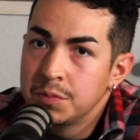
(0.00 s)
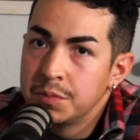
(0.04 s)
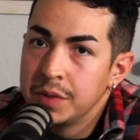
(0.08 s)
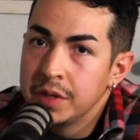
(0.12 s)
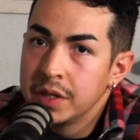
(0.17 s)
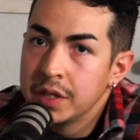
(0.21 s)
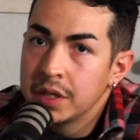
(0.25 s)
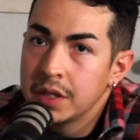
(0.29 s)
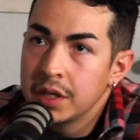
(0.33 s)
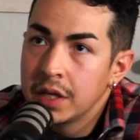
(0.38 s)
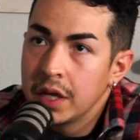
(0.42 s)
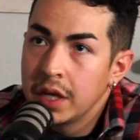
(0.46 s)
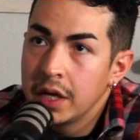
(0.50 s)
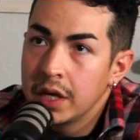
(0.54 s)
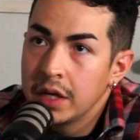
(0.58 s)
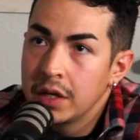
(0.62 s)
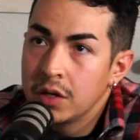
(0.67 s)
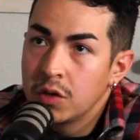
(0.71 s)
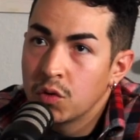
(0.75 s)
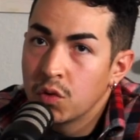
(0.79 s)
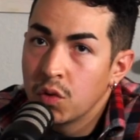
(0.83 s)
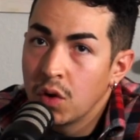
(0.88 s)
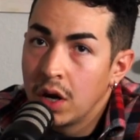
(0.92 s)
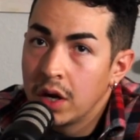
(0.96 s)
been a
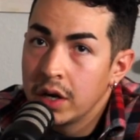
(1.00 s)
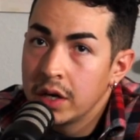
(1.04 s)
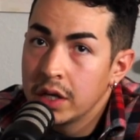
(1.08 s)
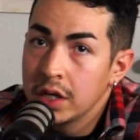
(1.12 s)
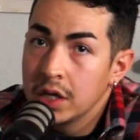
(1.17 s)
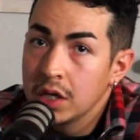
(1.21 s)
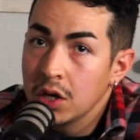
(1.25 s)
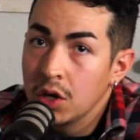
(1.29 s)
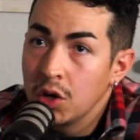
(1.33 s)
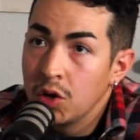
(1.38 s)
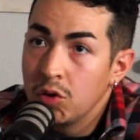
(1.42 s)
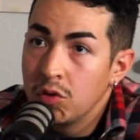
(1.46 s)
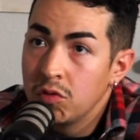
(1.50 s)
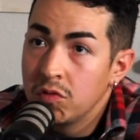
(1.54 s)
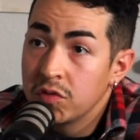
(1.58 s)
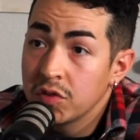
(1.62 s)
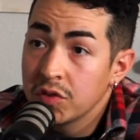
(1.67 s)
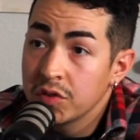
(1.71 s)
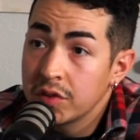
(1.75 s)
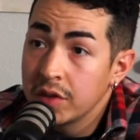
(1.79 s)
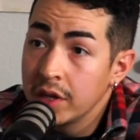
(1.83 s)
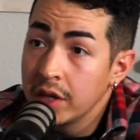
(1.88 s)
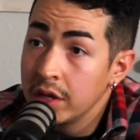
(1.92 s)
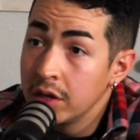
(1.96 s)
chronic
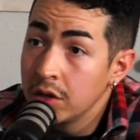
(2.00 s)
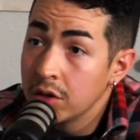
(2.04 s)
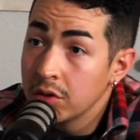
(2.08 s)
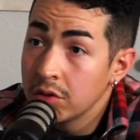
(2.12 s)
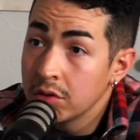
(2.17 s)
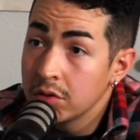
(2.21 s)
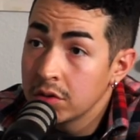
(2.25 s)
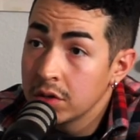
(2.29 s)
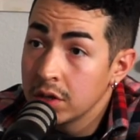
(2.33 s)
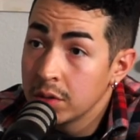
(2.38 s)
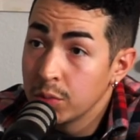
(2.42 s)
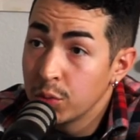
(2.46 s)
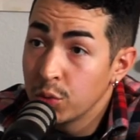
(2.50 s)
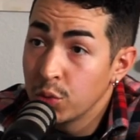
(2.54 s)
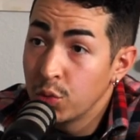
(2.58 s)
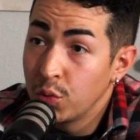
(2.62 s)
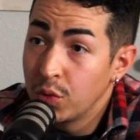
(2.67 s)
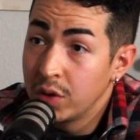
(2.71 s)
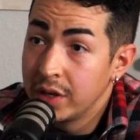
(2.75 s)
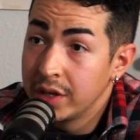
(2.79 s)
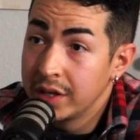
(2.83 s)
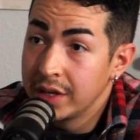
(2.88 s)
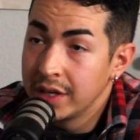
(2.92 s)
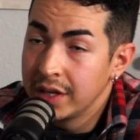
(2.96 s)
overthinker. Number
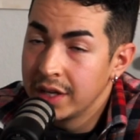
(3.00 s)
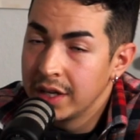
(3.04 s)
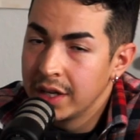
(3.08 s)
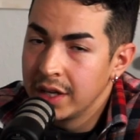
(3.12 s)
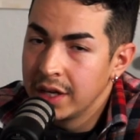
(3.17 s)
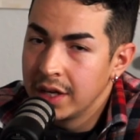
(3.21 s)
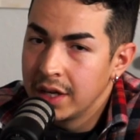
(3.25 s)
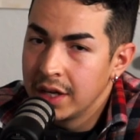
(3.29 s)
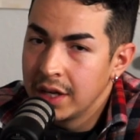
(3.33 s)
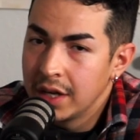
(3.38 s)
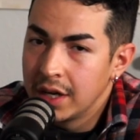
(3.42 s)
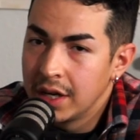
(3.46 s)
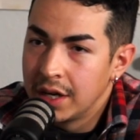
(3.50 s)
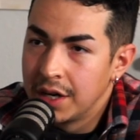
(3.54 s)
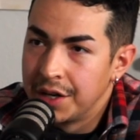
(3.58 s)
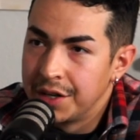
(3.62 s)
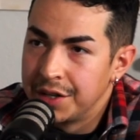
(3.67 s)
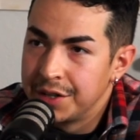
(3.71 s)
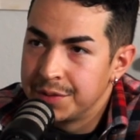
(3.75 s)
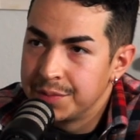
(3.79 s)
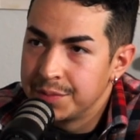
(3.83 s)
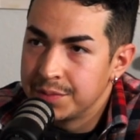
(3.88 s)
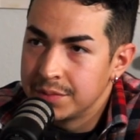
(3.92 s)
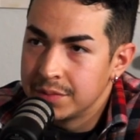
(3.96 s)
one, mm-hmm.
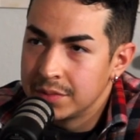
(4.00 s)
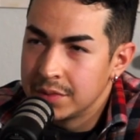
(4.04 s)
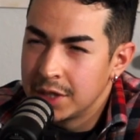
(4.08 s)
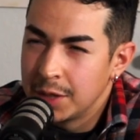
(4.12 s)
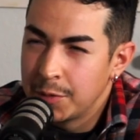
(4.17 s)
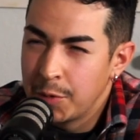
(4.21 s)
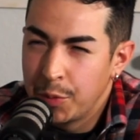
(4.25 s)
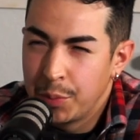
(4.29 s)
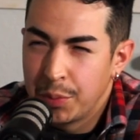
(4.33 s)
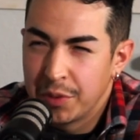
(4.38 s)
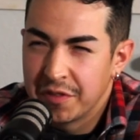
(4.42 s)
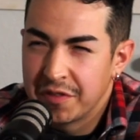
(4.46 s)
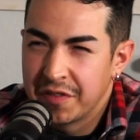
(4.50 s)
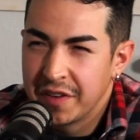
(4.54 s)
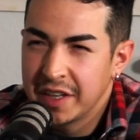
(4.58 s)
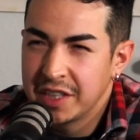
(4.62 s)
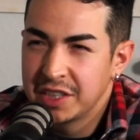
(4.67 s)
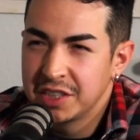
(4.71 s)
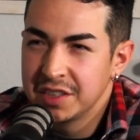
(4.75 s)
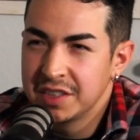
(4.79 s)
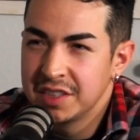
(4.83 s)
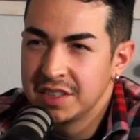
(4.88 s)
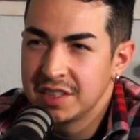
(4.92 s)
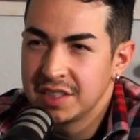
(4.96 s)
um, I'm a
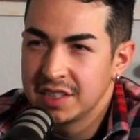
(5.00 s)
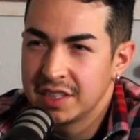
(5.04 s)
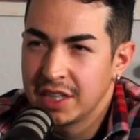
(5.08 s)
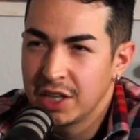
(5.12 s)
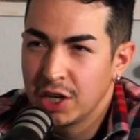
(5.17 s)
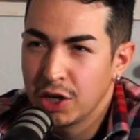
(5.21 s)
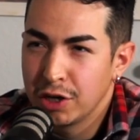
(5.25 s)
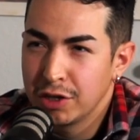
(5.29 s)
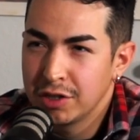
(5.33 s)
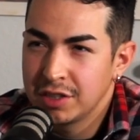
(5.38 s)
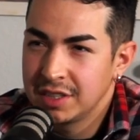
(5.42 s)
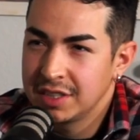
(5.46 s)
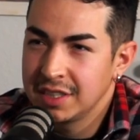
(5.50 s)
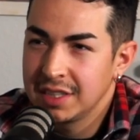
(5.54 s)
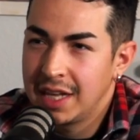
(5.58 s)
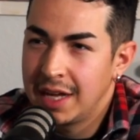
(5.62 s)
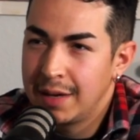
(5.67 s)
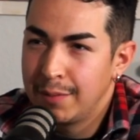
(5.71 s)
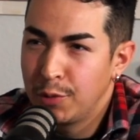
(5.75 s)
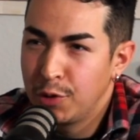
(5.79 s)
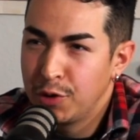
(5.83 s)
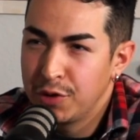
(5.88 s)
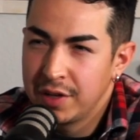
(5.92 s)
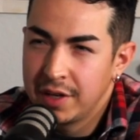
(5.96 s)
perfectionist, and it hurts a
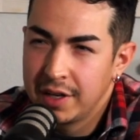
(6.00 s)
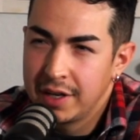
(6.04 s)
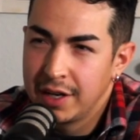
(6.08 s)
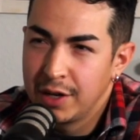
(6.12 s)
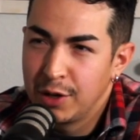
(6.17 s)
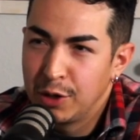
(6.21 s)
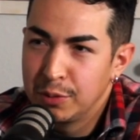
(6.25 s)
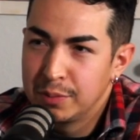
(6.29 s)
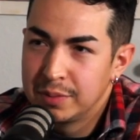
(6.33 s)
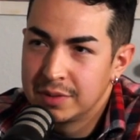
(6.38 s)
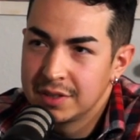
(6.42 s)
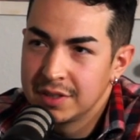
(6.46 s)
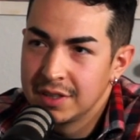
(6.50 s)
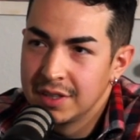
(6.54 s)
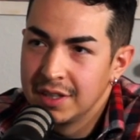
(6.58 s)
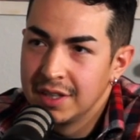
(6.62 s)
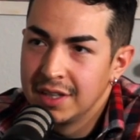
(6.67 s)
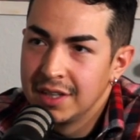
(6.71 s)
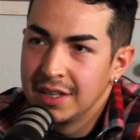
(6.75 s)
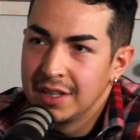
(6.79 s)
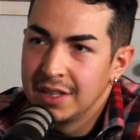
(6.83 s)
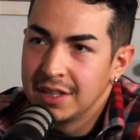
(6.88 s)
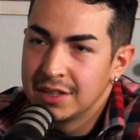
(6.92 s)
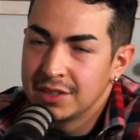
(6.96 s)
lot more than it helps.
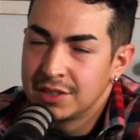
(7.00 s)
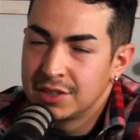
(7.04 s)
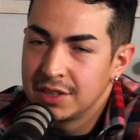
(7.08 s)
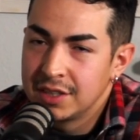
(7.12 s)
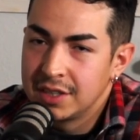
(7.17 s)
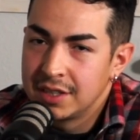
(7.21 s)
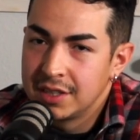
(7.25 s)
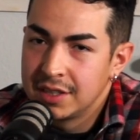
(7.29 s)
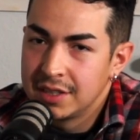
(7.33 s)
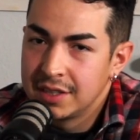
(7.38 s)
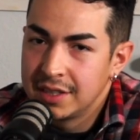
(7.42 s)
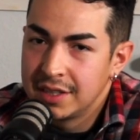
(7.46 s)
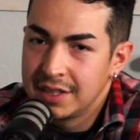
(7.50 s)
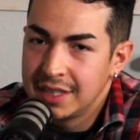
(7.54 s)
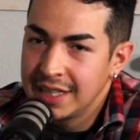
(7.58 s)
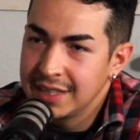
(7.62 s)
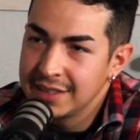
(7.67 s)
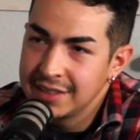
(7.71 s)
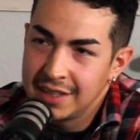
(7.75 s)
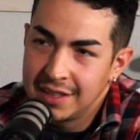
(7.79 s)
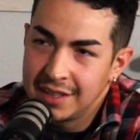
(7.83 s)
So, uh, and that's